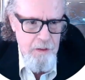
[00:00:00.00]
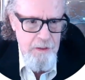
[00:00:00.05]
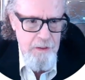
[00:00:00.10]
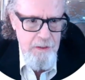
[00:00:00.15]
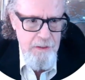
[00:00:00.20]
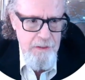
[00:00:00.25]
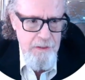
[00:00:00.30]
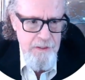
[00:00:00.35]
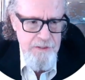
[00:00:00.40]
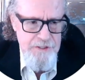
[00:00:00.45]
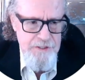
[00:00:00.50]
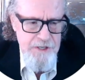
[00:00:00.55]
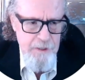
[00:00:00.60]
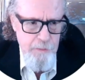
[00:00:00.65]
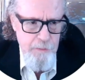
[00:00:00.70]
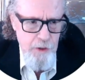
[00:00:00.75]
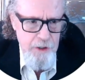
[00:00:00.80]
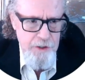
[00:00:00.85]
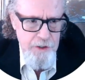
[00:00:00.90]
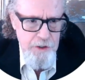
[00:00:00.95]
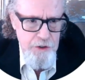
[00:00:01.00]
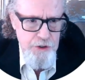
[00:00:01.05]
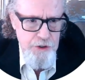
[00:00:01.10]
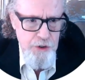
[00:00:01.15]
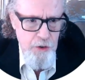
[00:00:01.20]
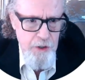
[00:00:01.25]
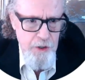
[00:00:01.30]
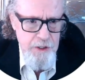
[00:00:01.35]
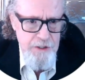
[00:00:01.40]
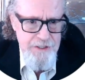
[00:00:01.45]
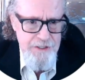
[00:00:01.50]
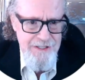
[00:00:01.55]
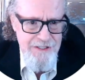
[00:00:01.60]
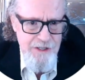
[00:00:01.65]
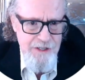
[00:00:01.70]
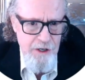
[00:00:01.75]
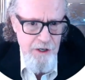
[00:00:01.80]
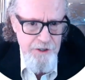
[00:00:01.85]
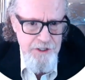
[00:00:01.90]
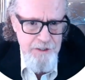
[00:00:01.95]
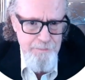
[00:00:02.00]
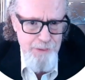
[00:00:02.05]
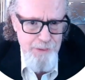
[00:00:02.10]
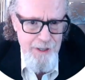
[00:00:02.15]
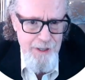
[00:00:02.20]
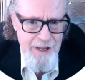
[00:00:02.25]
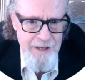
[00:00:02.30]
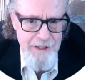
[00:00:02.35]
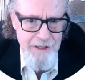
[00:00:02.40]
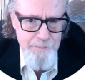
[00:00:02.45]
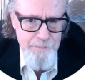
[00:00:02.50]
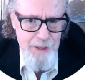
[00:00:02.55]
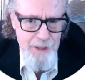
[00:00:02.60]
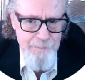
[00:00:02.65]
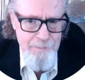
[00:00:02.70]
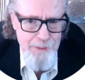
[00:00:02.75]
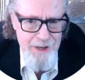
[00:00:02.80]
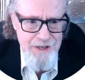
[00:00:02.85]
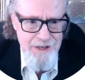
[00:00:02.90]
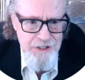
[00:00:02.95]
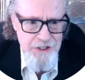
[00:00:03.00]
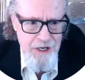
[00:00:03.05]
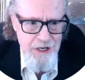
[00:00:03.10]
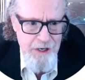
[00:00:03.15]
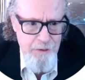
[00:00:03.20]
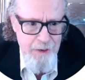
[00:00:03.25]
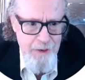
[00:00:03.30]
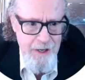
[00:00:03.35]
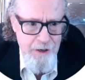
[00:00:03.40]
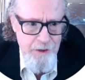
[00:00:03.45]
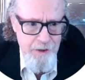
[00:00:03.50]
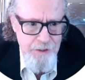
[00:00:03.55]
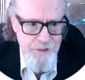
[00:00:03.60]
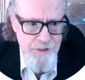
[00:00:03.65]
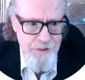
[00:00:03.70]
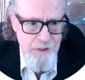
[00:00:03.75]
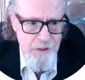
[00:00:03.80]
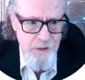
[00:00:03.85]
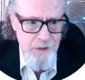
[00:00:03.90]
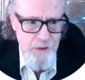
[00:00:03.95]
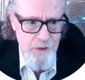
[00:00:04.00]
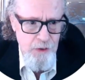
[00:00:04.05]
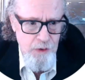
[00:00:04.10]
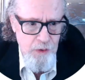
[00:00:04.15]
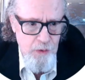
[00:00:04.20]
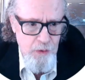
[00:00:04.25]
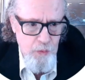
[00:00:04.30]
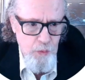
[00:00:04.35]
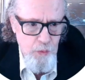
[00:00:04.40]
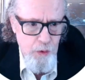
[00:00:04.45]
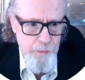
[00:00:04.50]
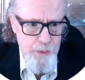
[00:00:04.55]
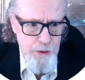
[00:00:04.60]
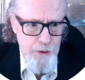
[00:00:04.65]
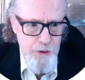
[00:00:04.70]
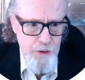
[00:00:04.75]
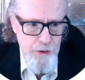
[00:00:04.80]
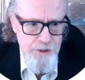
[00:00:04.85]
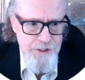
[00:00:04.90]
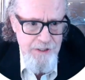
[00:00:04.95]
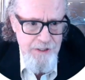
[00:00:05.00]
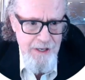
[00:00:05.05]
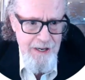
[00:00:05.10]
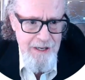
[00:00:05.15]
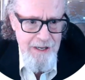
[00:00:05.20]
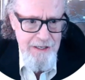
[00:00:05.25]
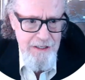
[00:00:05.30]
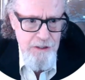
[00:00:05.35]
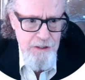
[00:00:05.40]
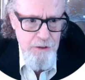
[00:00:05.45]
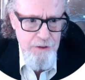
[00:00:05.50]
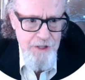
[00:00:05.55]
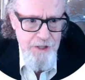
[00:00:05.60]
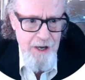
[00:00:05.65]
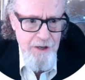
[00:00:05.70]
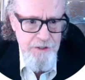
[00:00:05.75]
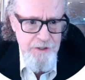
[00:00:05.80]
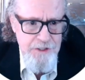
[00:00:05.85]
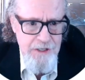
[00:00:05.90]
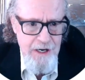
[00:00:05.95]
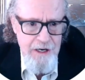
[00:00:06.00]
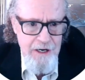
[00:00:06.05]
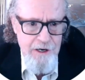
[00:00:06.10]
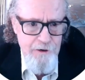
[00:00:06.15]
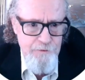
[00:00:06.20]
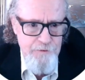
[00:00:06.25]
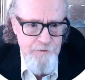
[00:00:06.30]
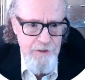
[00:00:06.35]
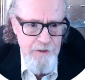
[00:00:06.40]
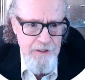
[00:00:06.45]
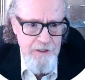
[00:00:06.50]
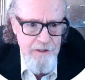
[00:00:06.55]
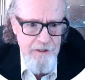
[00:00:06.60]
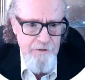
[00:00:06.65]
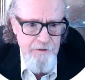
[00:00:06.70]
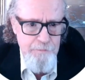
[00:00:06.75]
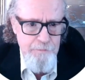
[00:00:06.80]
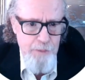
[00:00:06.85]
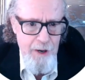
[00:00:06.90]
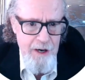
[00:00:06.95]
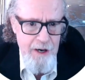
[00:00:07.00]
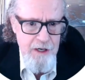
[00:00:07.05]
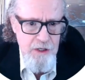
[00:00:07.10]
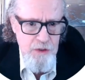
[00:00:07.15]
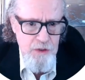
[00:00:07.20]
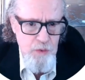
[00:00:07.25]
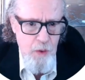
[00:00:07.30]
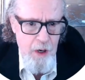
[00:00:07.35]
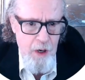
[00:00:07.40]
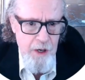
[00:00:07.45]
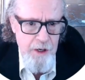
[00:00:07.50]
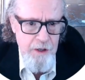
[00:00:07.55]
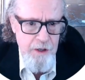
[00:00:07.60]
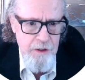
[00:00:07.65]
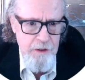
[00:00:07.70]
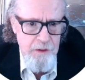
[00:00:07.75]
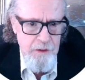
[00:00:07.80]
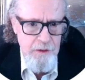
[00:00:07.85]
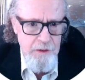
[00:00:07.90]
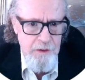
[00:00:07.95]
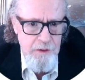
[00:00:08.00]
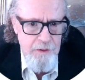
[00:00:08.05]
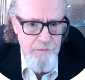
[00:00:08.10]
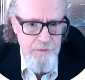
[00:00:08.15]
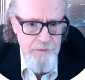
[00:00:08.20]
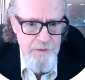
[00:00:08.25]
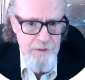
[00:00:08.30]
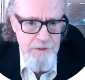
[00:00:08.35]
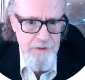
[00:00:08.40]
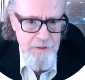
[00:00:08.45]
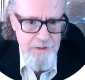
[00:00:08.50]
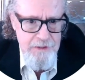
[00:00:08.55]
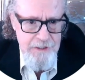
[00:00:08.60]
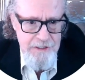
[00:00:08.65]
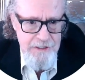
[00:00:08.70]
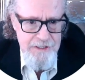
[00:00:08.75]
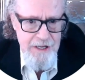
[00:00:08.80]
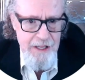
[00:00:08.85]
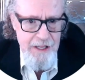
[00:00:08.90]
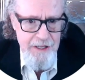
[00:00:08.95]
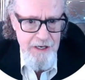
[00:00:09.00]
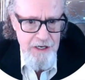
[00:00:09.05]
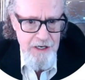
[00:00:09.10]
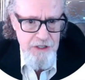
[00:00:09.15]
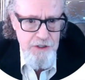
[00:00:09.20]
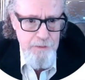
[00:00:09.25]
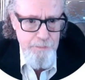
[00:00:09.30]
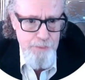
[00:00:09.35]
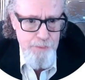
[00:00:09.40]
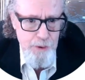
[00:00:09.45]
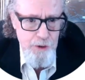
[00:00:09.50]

In summary, the Cholla desalting plant and pipeline generators will produce 82,000 acre-feet of brackish water desalination per